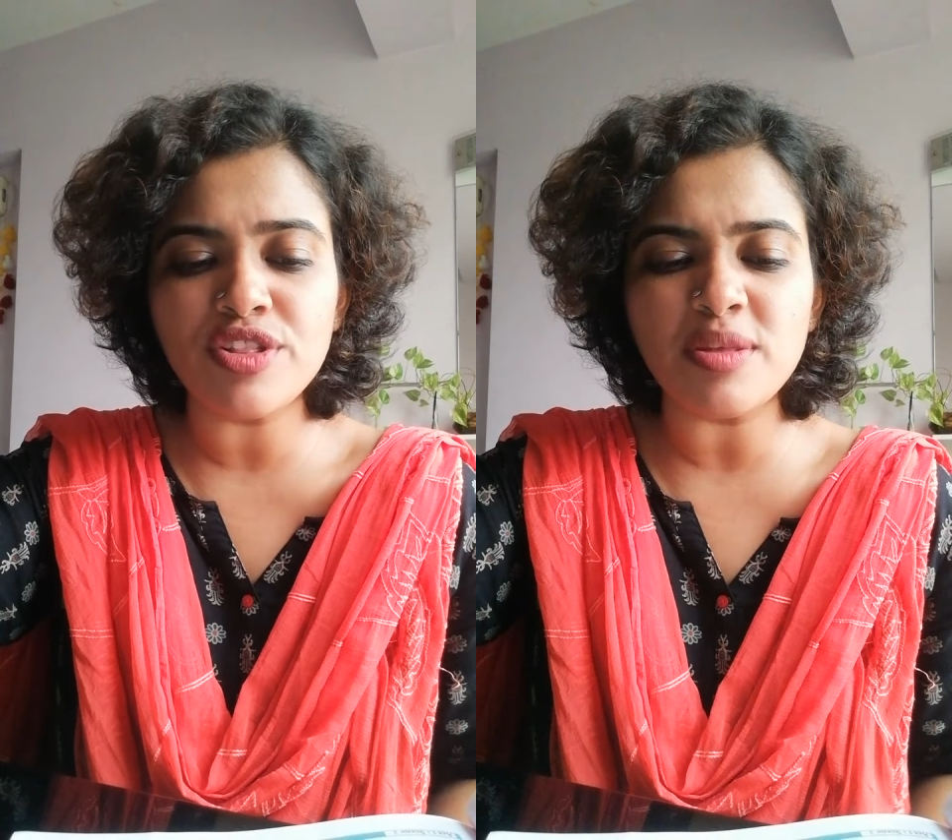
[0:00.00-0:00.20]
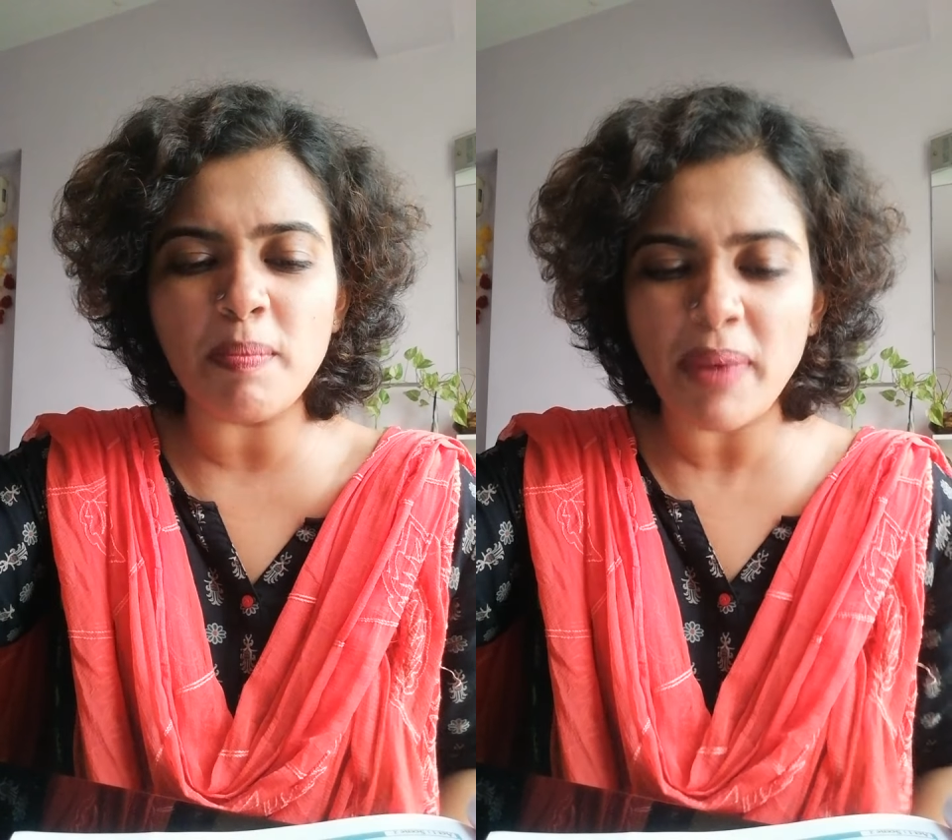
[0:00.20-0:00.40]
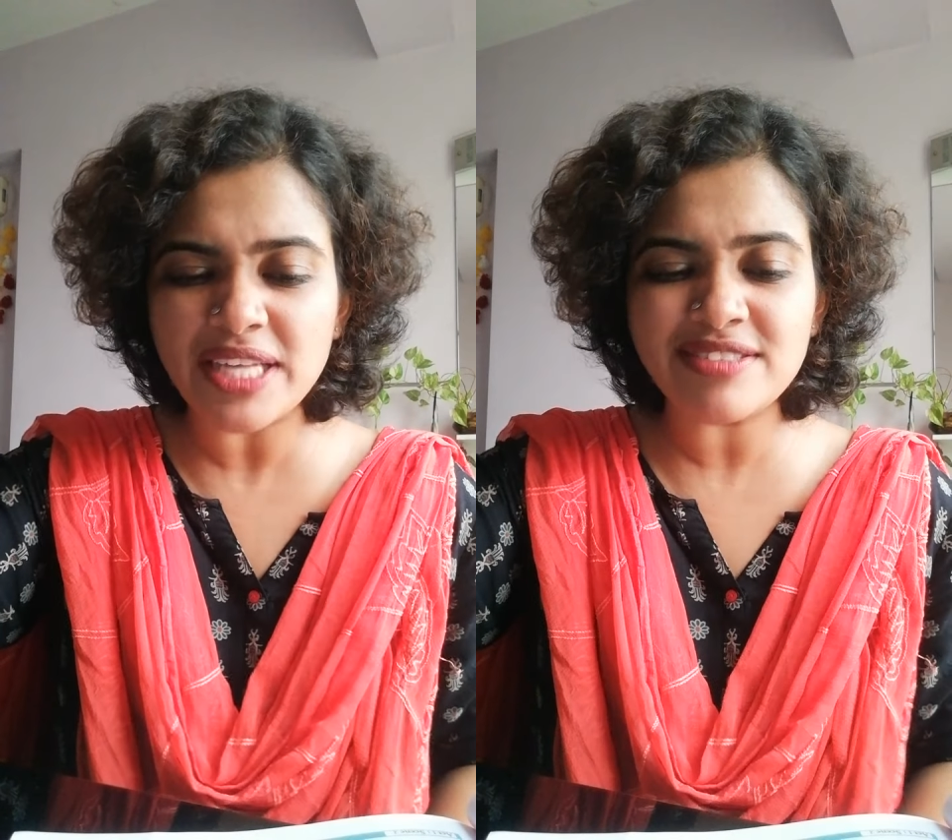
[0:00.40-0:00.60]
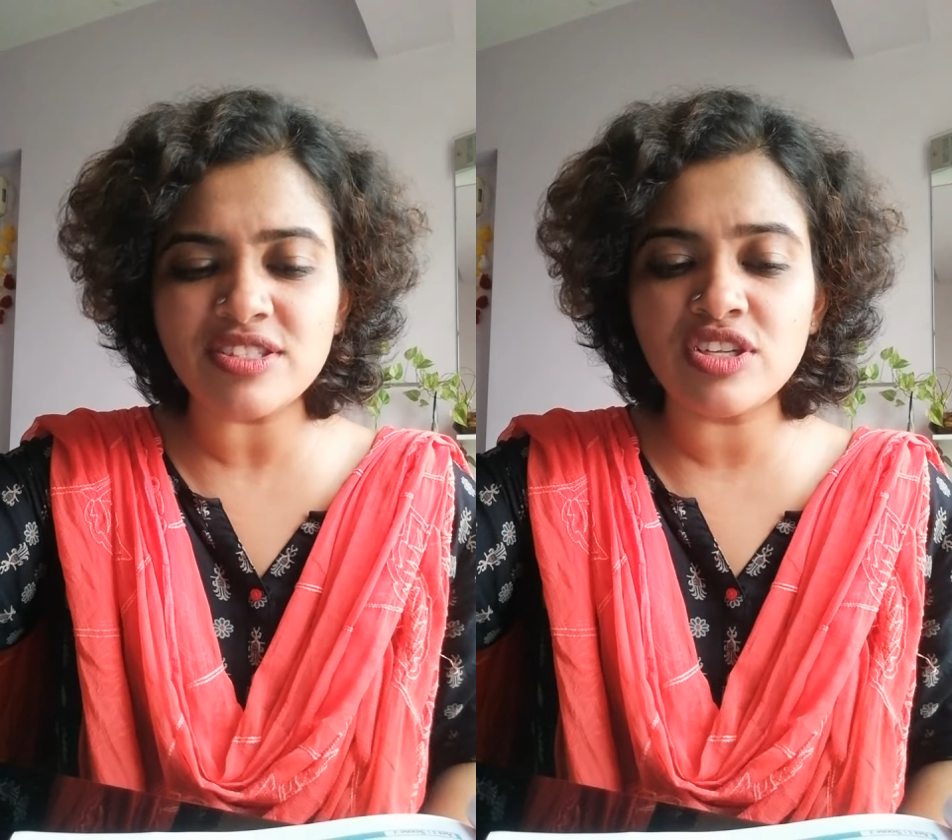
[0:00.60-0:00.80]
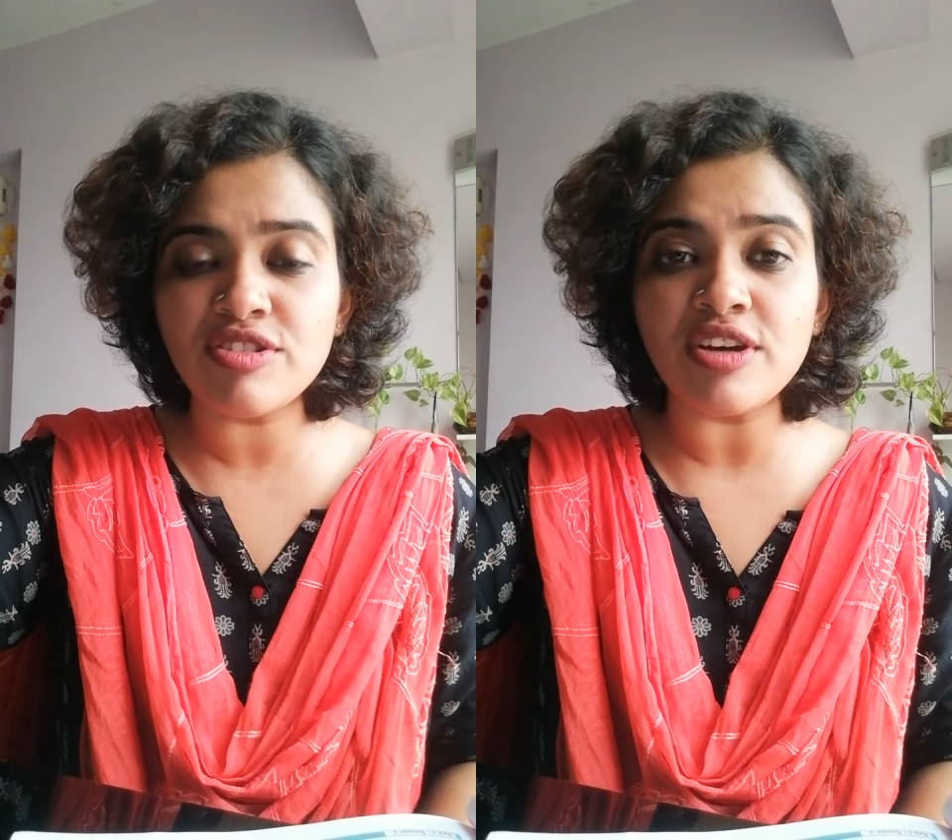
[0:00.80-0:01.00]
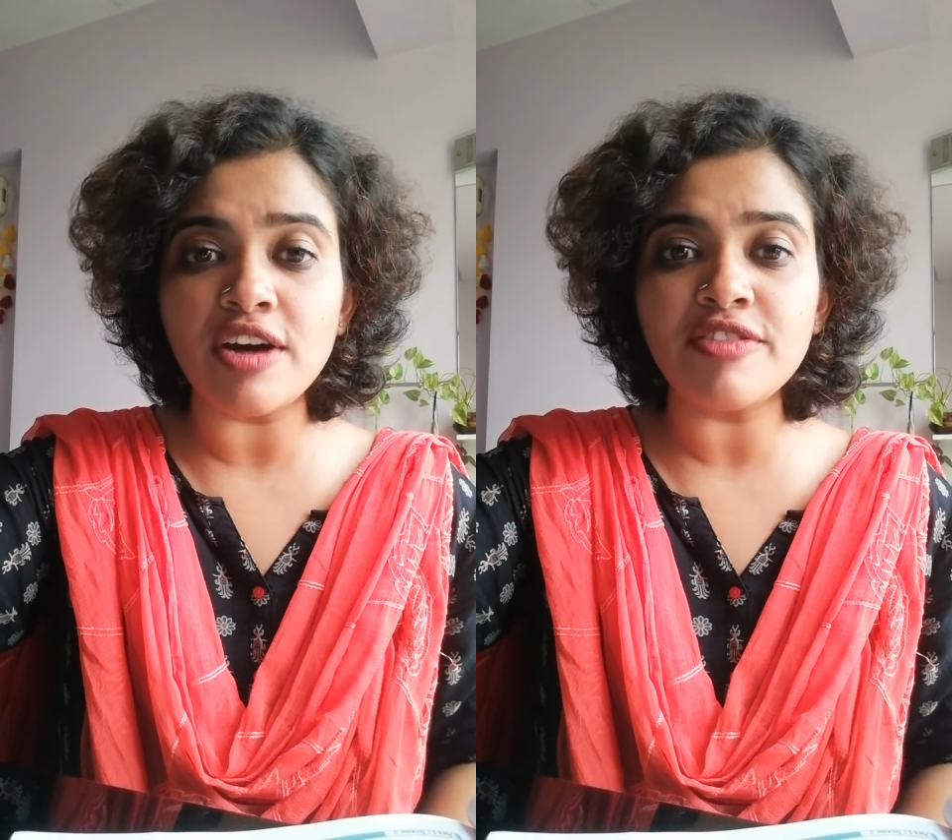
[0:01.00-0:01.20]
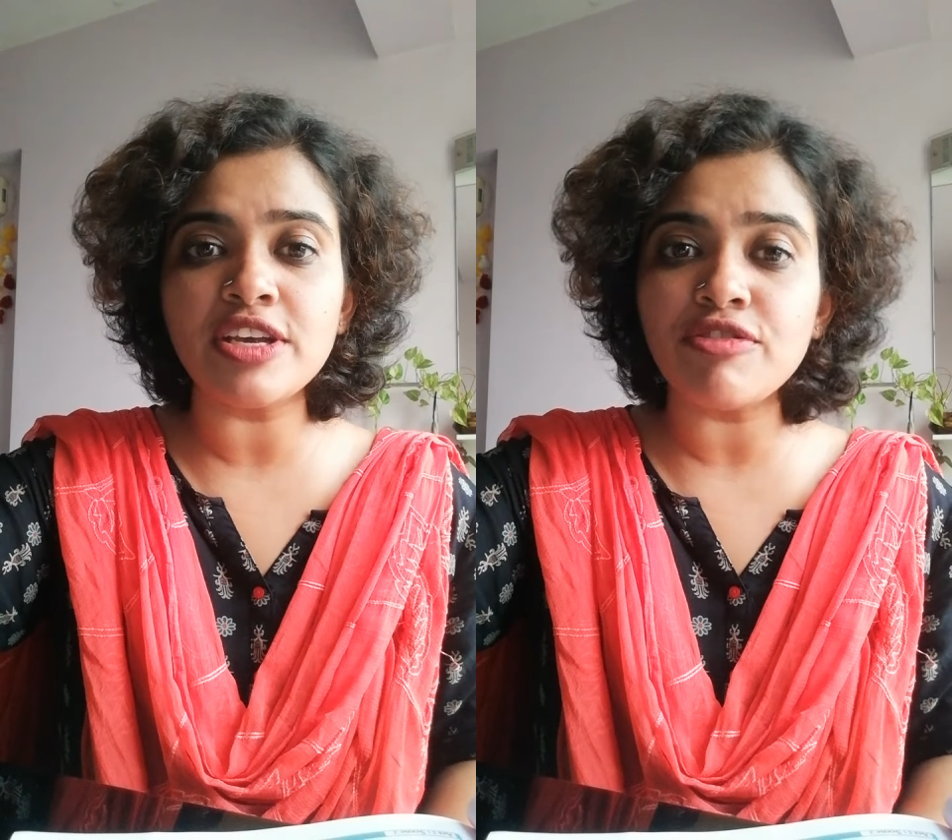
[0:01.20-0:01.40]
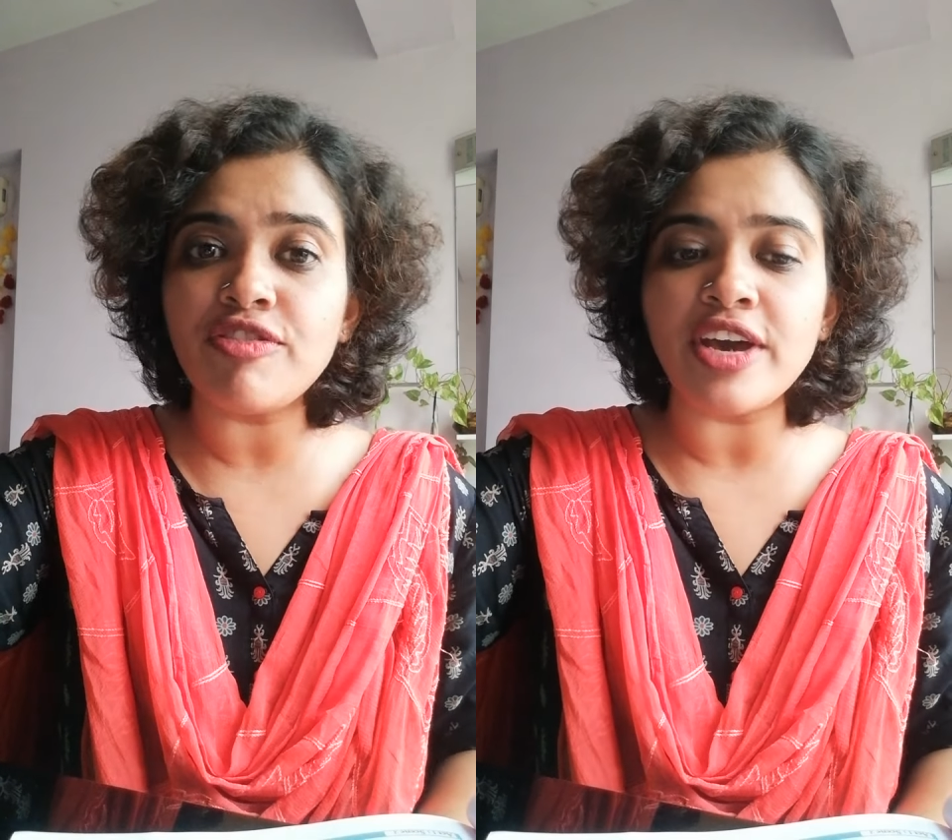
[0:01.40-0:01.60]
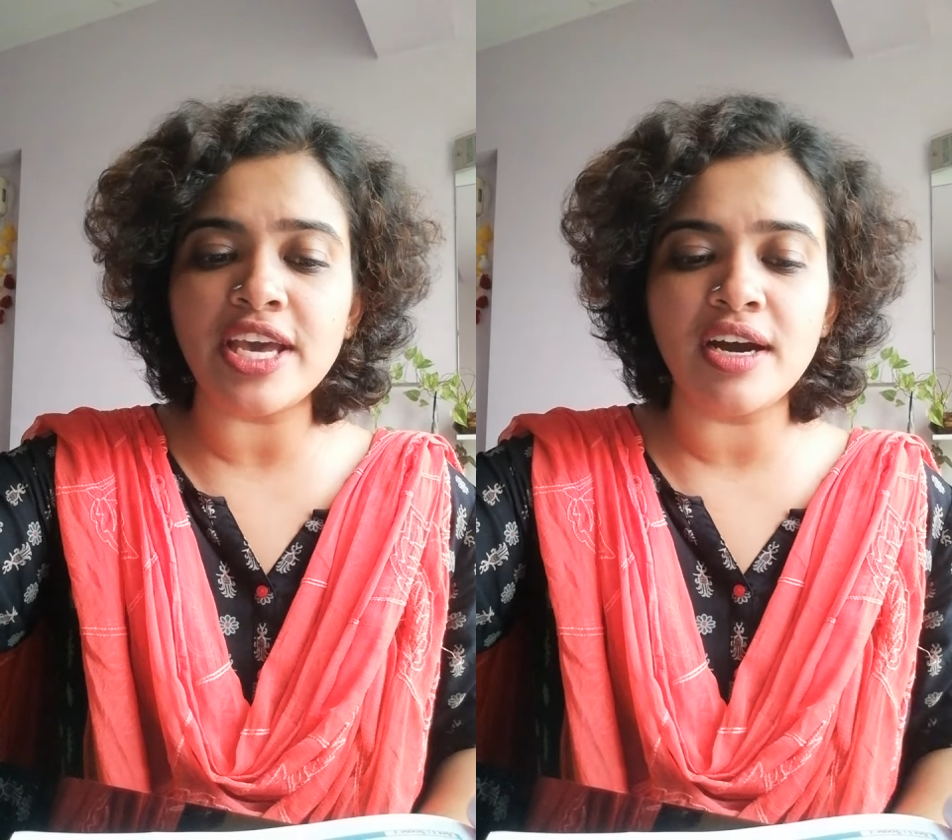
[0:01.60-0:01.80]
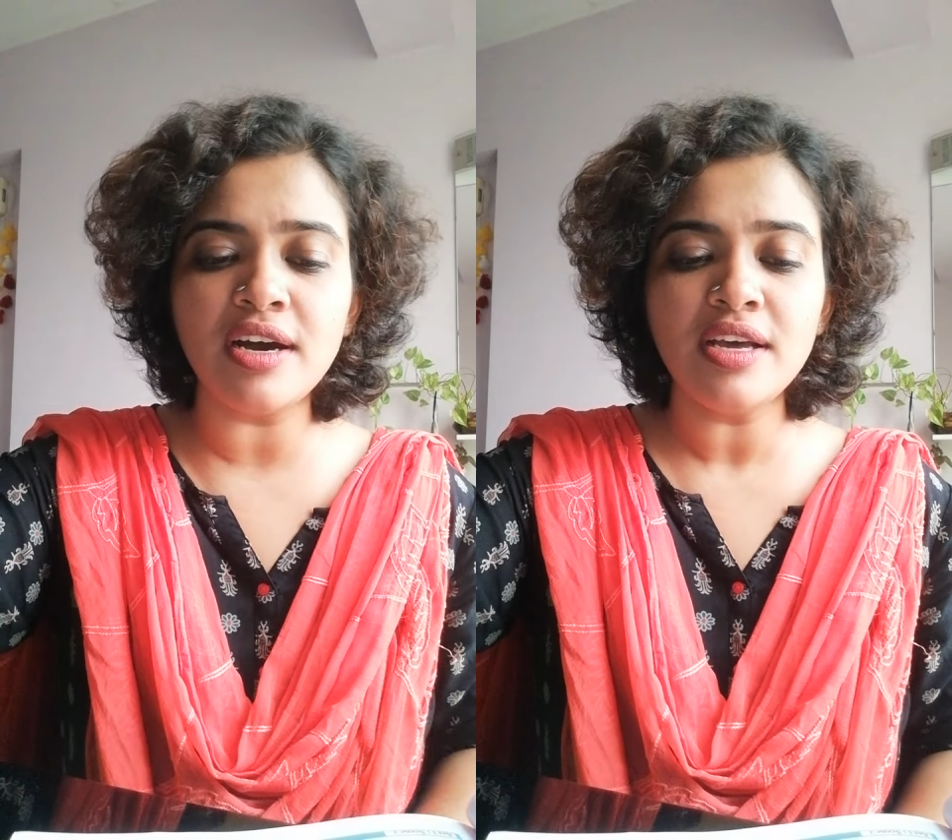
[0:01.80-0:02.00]
was the best deserving
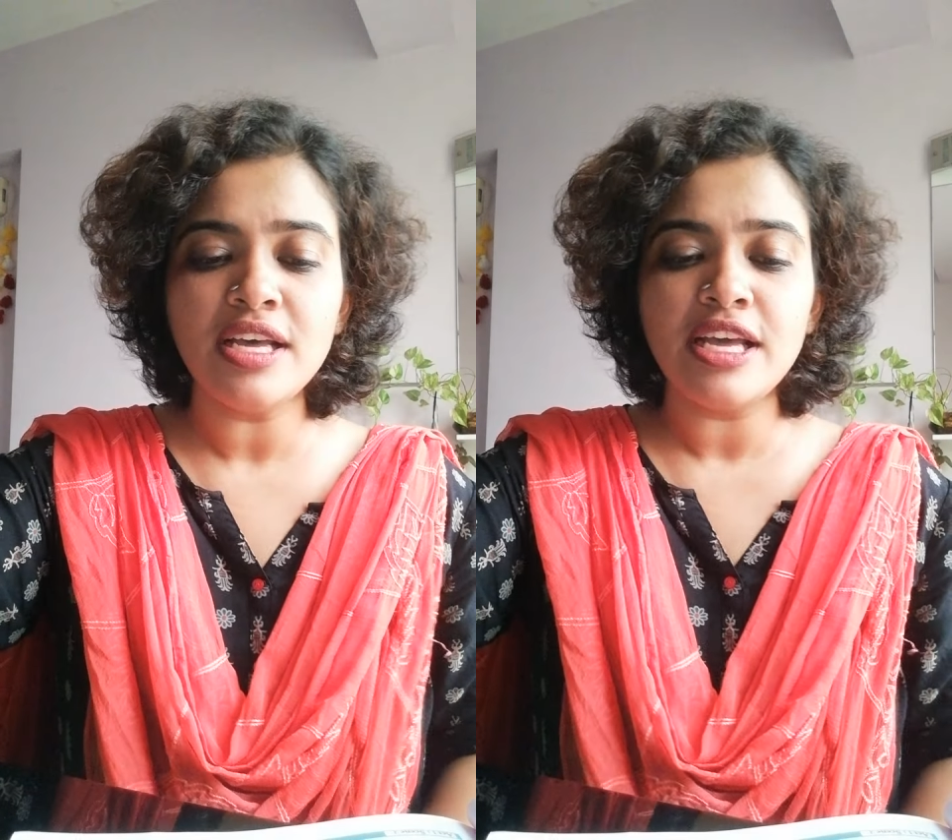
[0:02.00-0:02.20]
fair